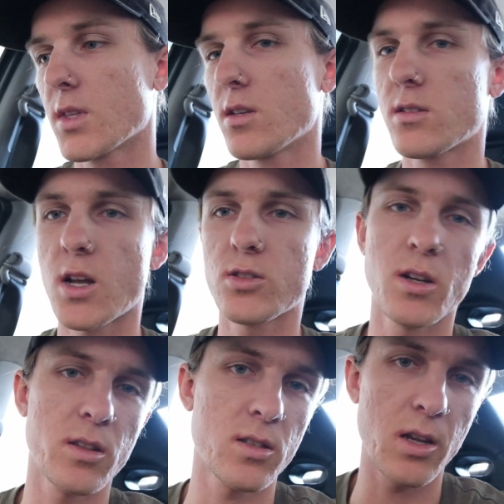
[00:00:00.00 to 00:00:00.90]
start
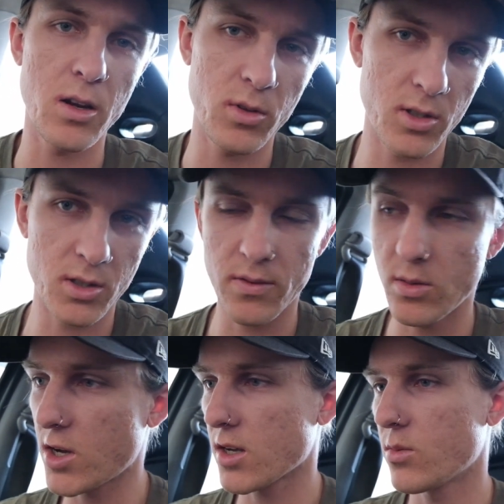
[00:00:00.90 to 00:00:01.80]
turning the steering wheel and stuff, that
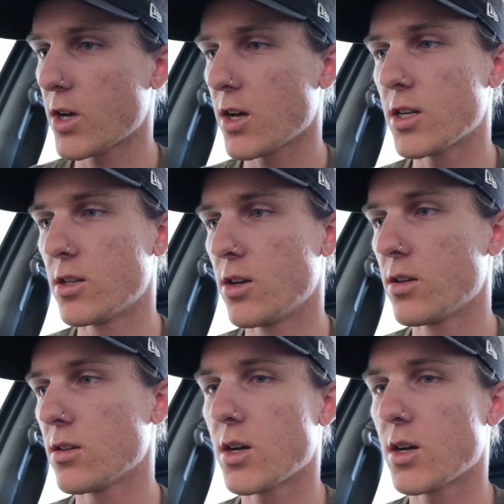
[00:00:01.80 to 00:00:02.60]
might come back. I don't know.